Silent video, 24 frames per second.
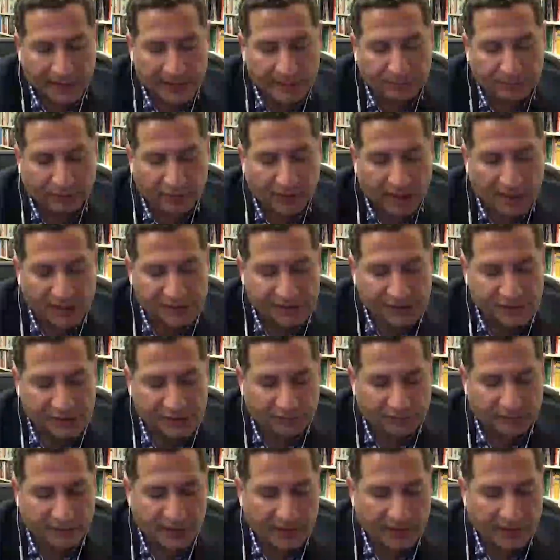process
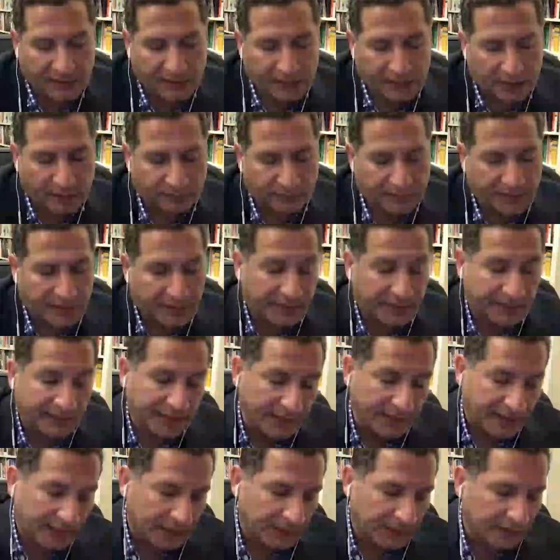of getting
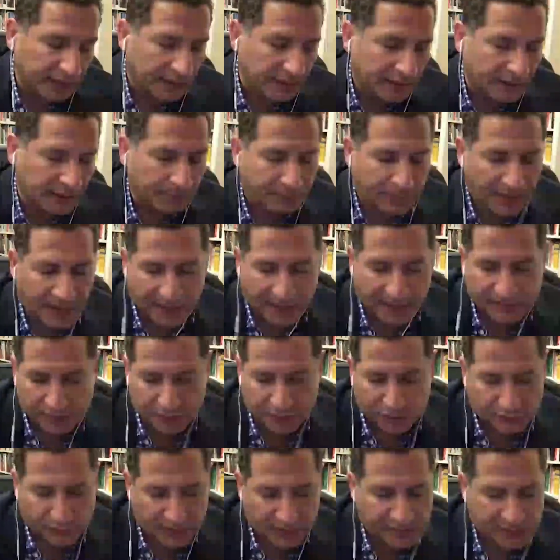in. It impacts the
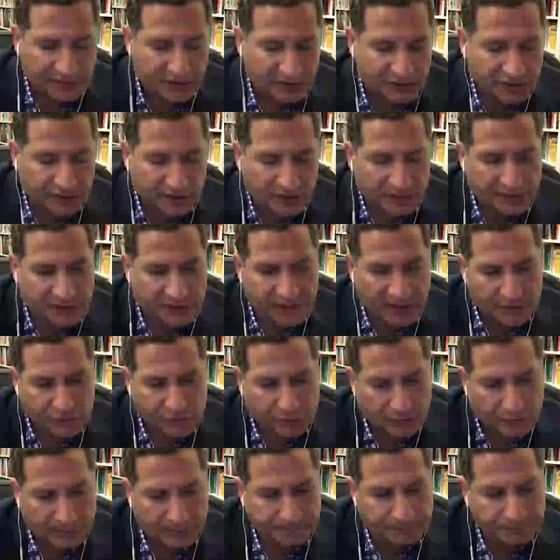transition, et
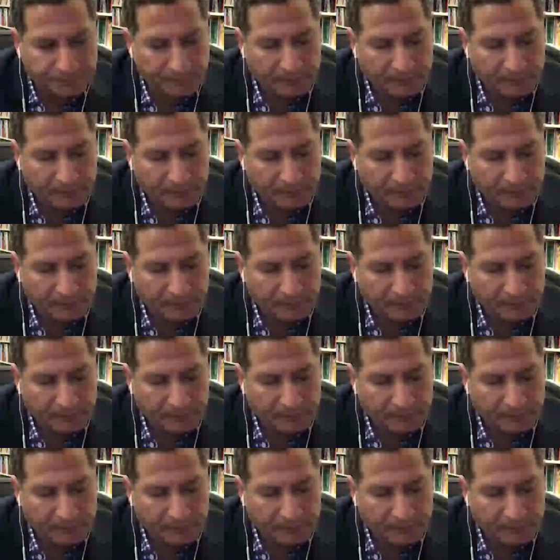cetera.